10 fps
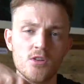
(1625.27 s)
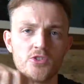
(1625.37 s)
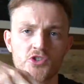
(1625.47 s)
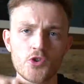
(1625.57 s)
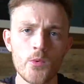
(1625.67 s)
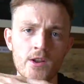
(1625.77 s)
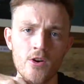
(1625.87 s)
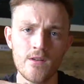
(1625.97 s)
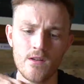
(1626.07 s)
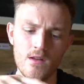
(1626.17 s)
screw it
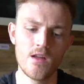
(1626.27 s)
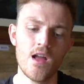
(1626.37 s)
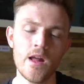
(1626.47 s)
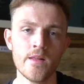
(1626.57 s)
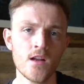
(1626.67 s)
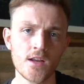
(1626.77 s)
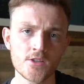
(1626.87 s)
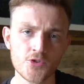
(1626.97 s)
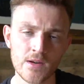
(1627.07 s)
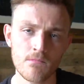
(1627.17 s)
on, and then I can
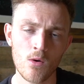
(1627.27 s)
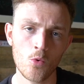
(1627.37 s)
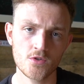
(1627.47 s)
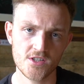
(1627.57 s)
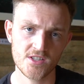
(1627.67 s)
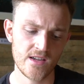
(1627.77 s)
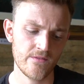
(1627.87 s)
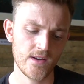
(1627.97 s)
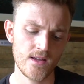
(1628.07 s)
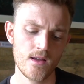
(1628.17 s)
drink my water
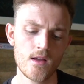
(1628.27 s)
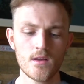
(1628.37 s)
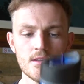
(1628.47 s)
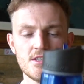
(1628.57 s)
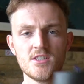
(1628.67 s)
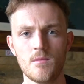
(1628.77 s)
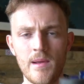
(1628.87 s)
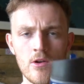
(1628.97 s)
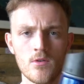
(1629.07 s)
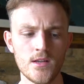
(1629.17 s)
safely. This is
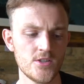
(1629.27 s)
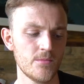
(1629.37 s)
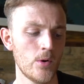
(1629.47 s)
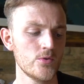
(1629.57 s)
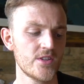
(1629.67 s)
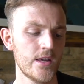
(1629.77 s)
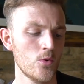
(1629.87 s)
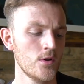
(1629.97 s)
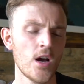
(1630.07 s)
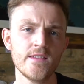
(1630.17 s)
apparently supposed to kill
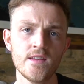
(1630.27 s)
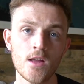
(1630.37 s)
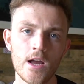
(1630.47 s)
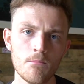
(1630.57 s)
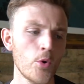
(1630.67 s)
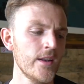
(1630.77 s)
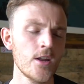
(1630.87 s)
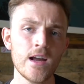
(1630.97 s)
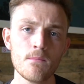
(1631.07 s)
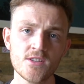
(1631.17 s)

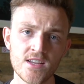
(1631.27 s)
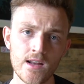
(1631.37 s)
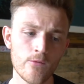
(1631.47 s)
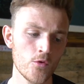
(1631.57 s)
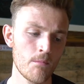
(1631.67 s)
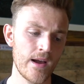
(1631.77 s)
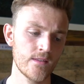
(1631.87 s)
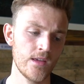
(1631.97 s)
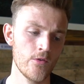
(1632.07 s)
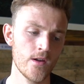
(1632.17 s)
99.9% of all the
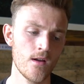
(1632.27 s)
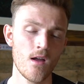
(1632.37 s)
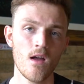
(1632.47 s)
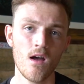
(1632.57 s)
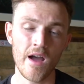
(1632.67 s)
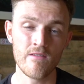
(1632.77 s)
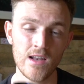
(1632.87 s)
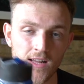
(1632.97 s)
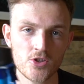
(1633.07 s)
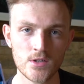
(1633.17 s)
bacteria. I've
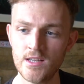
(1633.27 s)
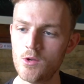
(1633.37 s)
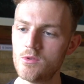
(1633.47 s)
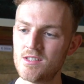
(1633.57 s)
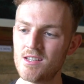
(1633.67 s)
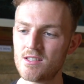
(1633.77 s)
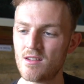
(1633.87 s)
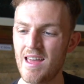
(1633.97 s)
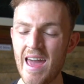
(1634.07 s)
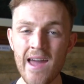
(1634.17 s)
literally used
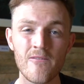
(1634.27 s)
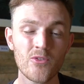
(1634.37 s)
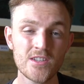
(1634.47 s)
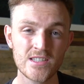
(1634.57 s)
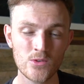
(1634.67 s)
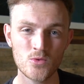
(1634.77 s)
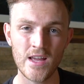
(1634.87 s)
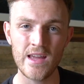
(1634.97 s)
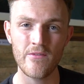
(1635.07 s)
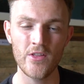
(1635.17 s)
this every single
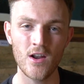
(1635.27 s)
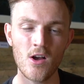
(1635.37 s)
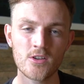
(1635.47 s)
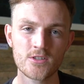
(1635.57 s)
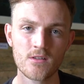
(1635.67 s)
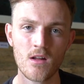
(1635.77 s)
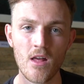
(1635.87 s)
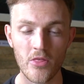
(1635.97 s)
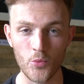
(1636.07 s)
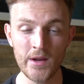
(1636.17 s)
day for the last
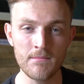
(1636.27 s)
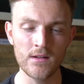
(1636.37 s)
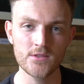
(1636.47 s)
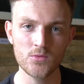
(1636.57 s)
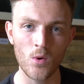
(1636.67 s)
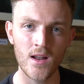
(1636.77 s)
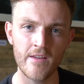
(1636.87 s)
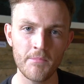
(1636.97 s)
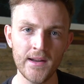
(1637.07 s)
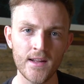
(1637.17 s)
3 months while
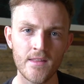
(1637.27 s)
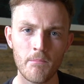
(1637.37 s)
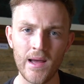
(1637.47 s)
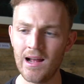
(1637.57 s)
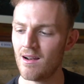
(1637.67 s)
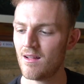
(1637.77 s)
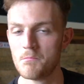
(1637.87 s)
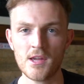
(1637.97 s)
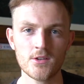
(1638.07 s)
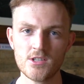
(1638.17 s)
I've been in Nepal,
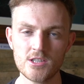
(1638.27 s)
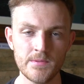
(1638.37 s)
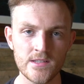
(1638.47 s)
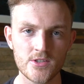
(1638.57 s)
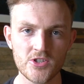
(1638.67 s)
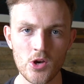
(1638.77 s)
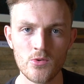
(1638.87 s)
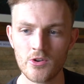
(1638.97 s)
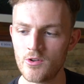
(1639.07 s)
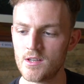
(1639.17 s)
because it's been so
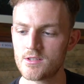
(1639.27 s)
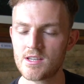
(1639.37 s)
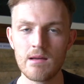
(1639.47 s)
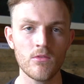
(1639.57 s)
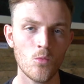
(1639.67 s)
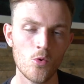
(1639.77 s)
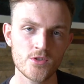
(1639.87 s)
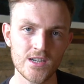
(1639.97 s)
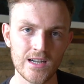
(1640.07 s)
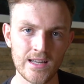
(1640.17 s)
good. It's kept the
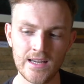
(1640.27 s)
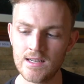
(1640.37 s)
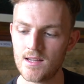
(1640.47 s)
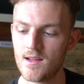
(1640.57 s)
water clean,